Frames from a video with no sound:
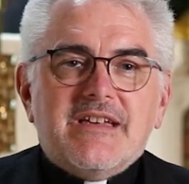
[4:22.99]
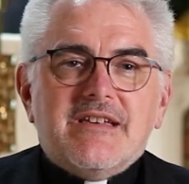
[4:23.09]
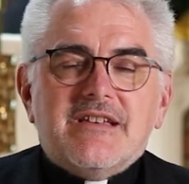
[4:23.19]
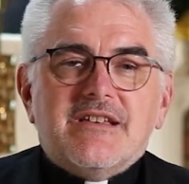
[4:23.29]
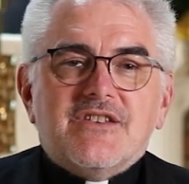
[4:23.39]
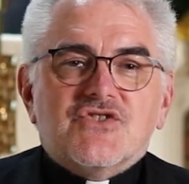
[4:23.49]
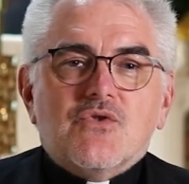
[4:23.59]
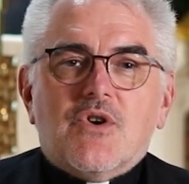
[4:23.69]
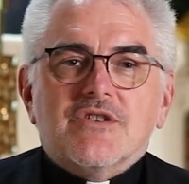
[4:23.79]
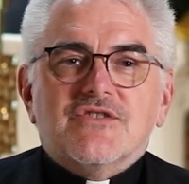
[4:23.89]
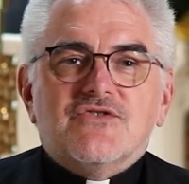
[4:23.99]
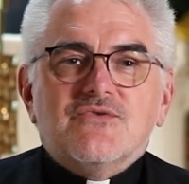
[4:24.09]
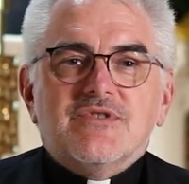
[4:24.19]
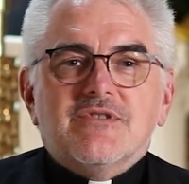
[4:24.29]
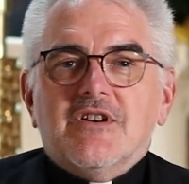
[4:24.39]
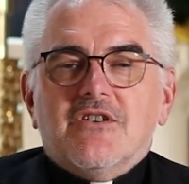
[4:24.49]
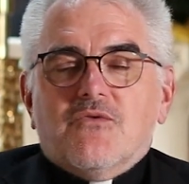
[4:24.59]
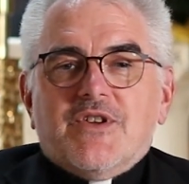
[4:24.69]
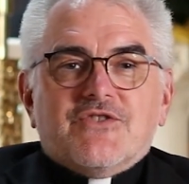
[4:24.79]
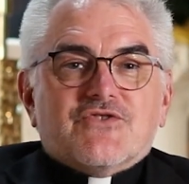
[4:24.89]
It is so hard to do it
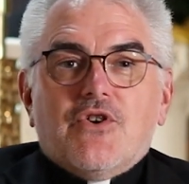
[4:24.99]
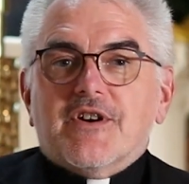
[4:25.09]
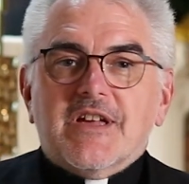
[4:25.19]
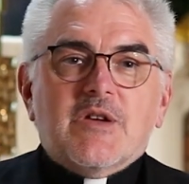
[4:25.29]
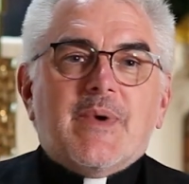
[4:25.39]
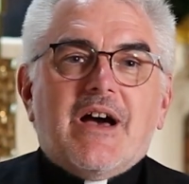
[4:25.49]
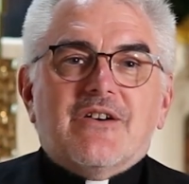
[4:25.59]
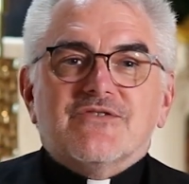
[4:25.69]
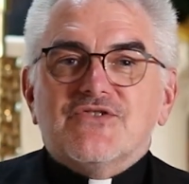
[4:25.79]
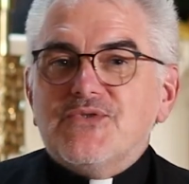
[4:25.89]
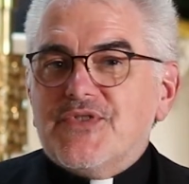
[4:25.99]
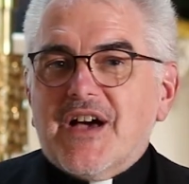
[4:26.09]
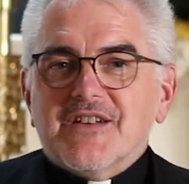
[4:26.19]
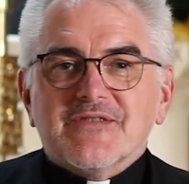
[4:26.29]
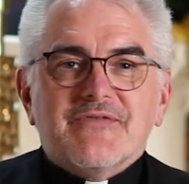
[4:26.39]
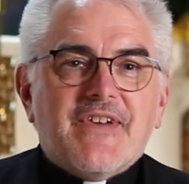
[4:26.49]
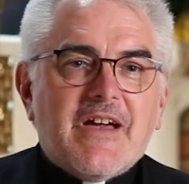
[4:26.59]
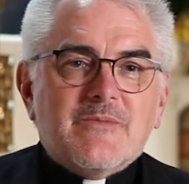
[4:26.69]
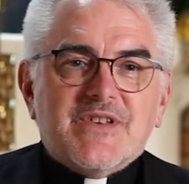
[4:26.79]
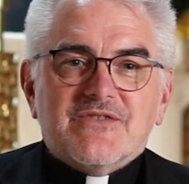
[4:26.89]
when you're talking about 2,000
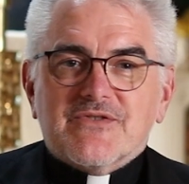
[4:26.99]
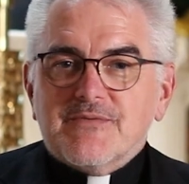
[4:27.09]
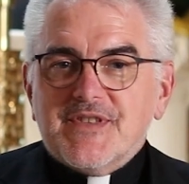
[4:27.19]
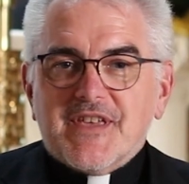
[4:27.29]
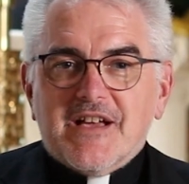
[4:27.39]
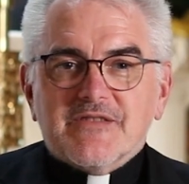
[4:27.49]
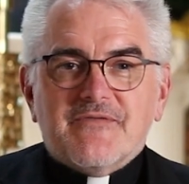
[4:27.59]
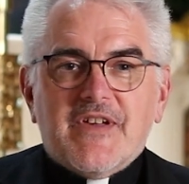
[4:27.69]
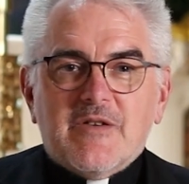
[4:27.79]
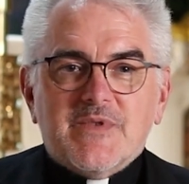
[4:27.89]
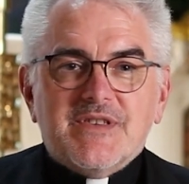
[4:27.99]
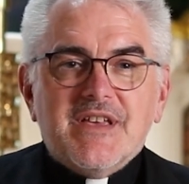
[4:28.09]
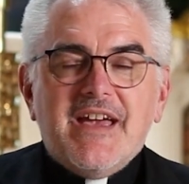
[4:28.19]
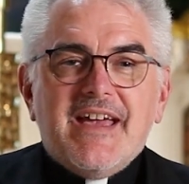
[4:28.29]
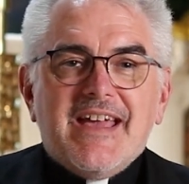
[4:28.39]
families or 3,000 families.